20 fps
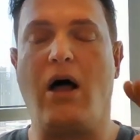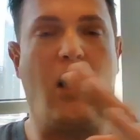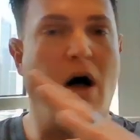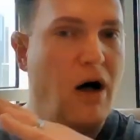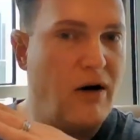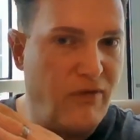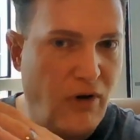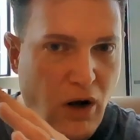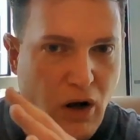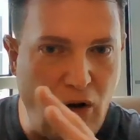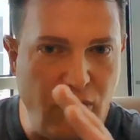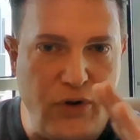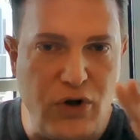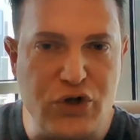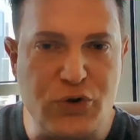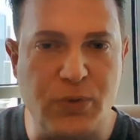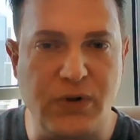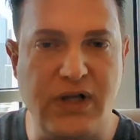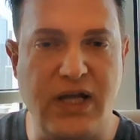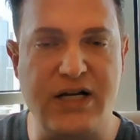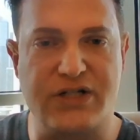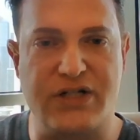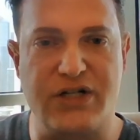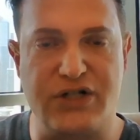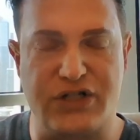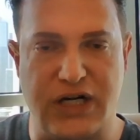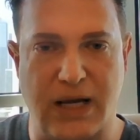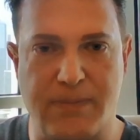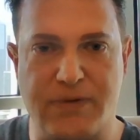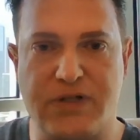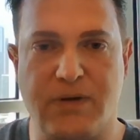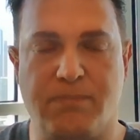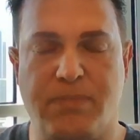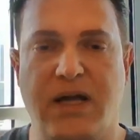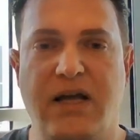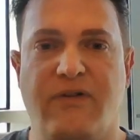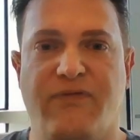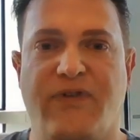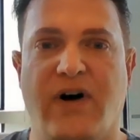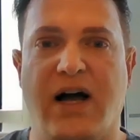Of all those relationships,
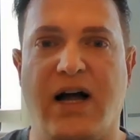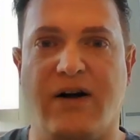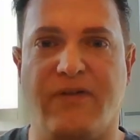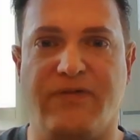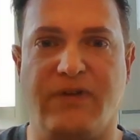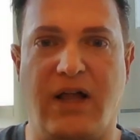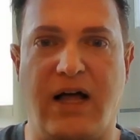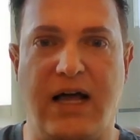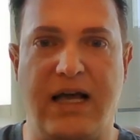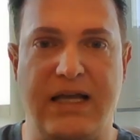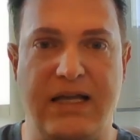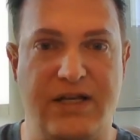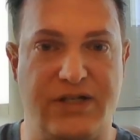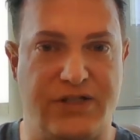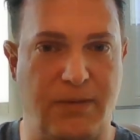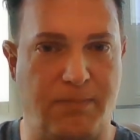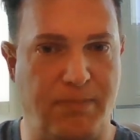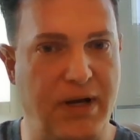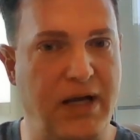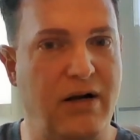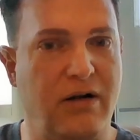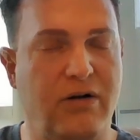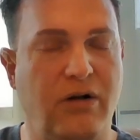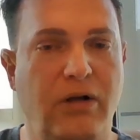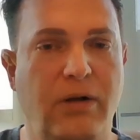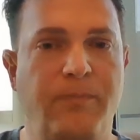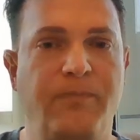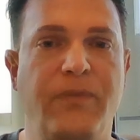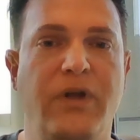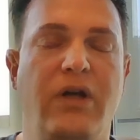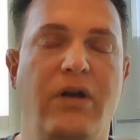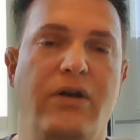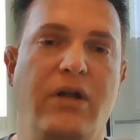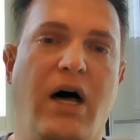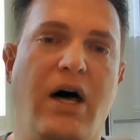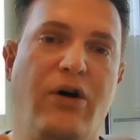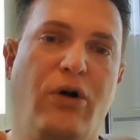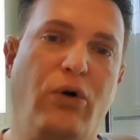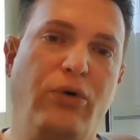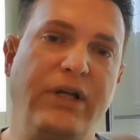Pink Firefly is the pinnacle.
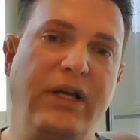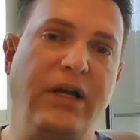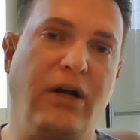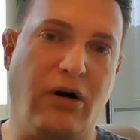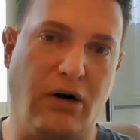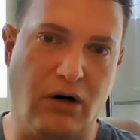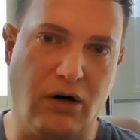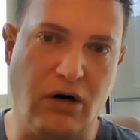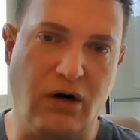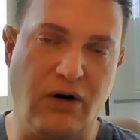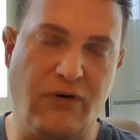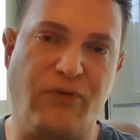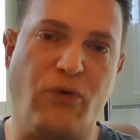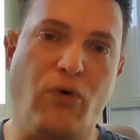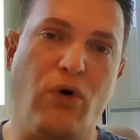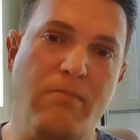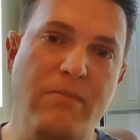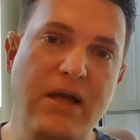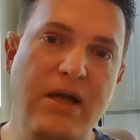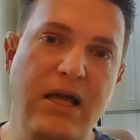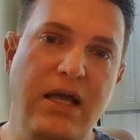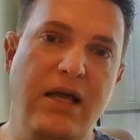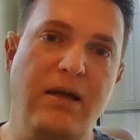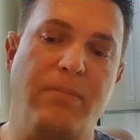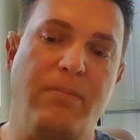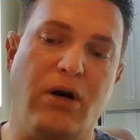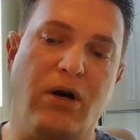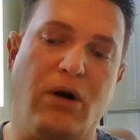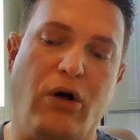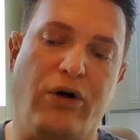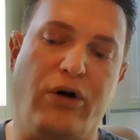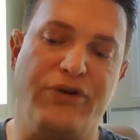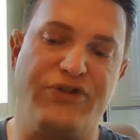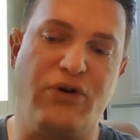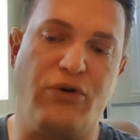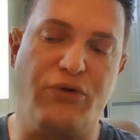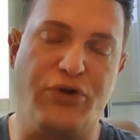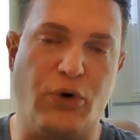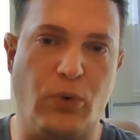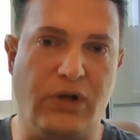Not only her for me, but
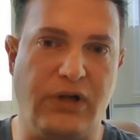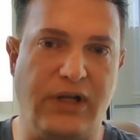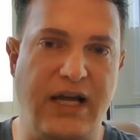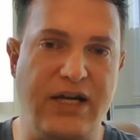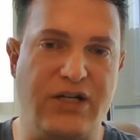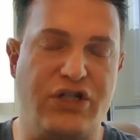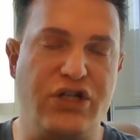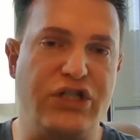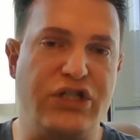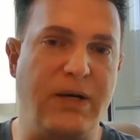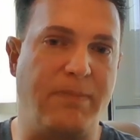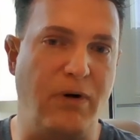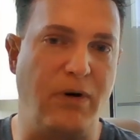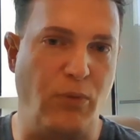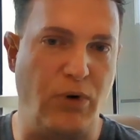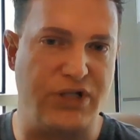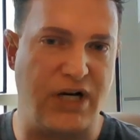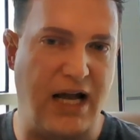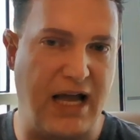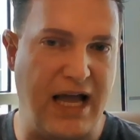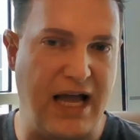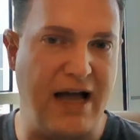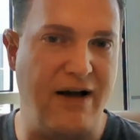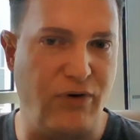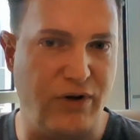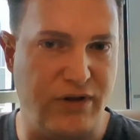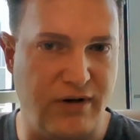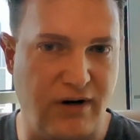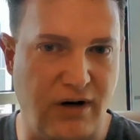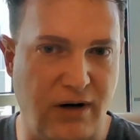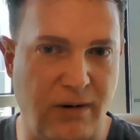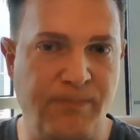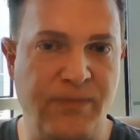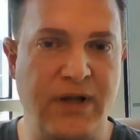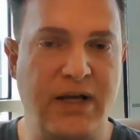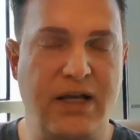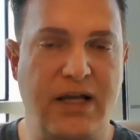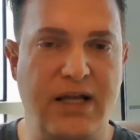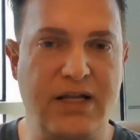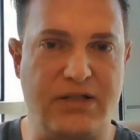also the relationship in which I have with her
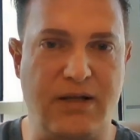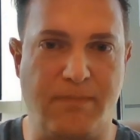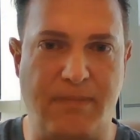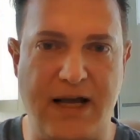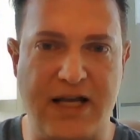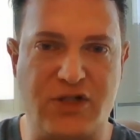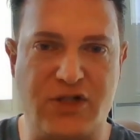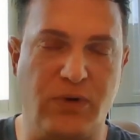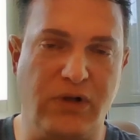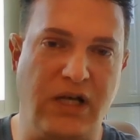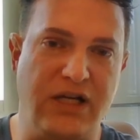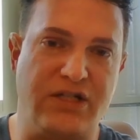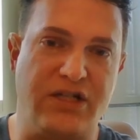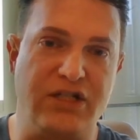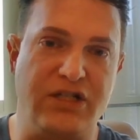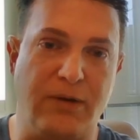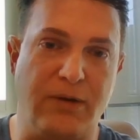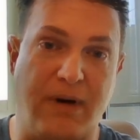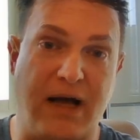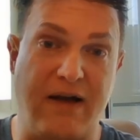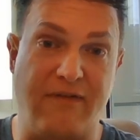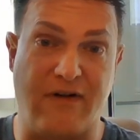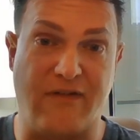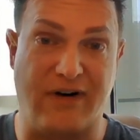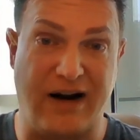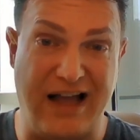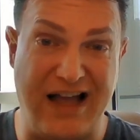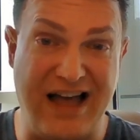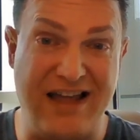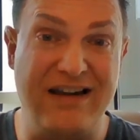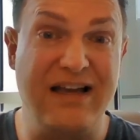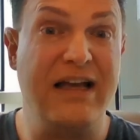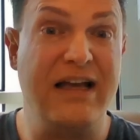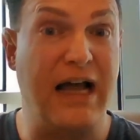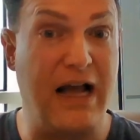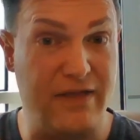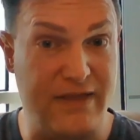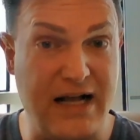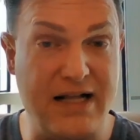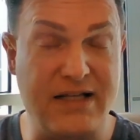is the best relationship I have ever had.
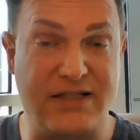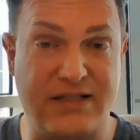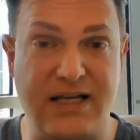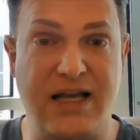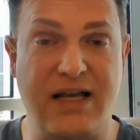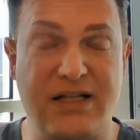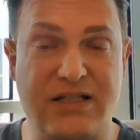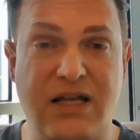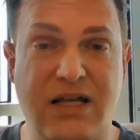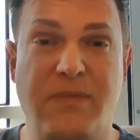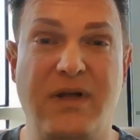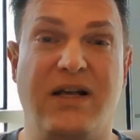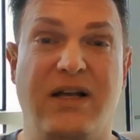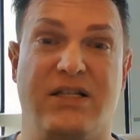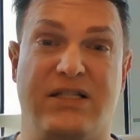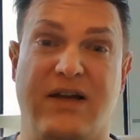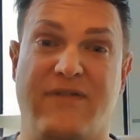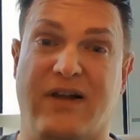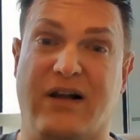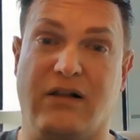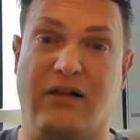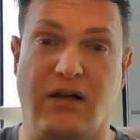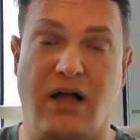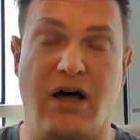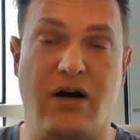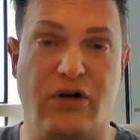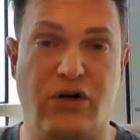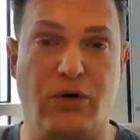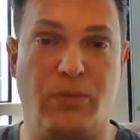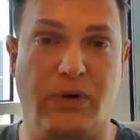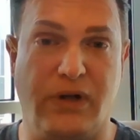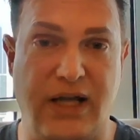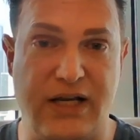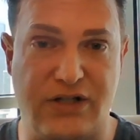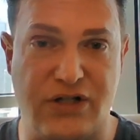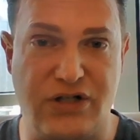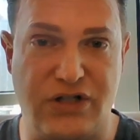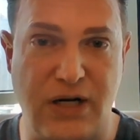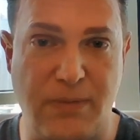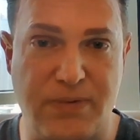And that's saying something, because I've had a lot of good
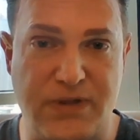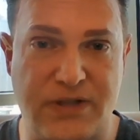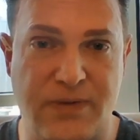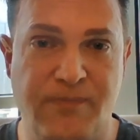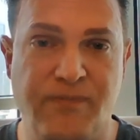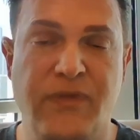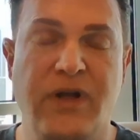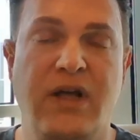relationships.